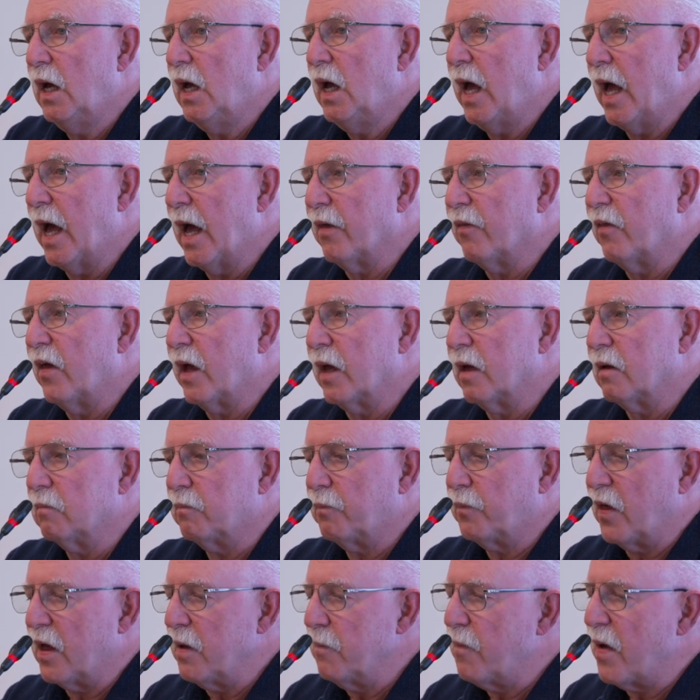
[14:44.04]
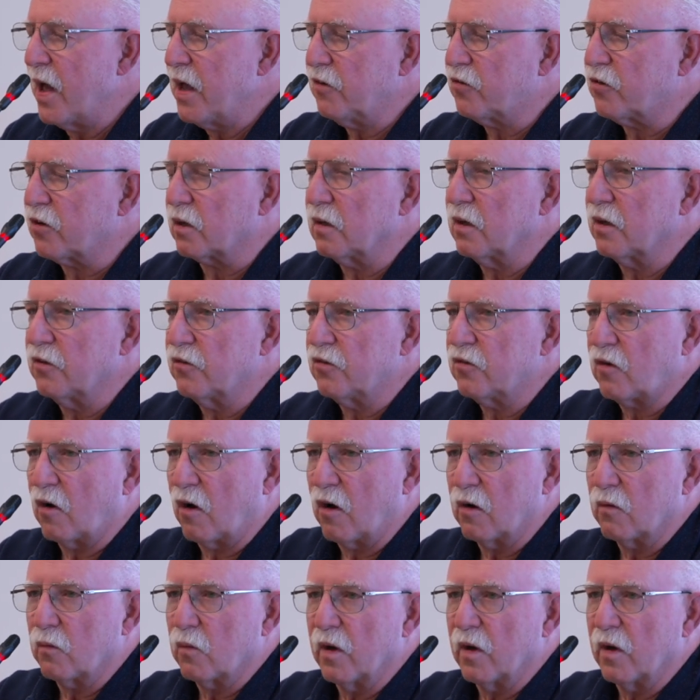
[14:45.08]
And they basically start